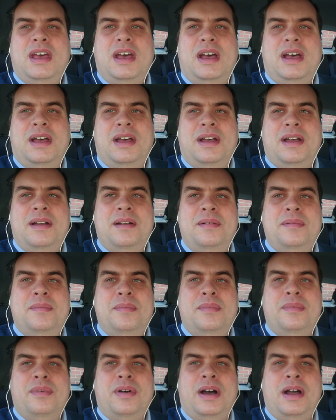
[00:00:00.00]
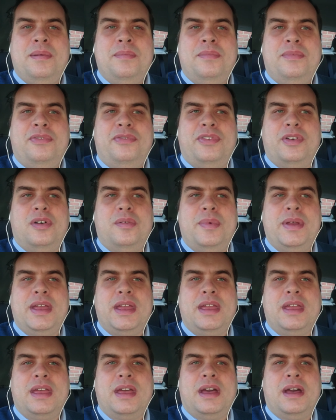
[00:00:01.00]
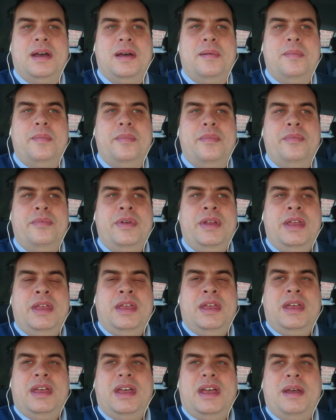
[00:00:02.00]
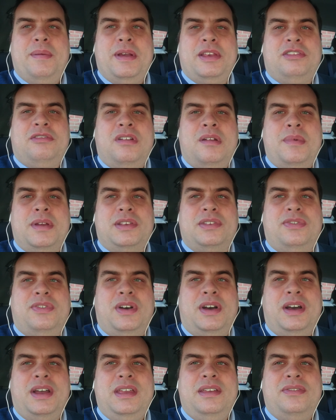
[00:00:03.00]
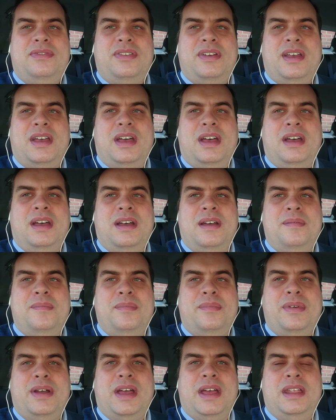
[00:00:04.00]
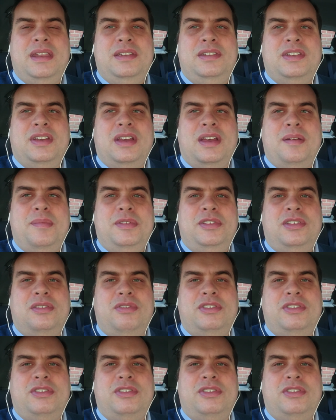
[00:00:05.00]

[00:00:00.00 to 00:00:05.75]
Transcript: I'm filming a Mazda MX-5 and Mr.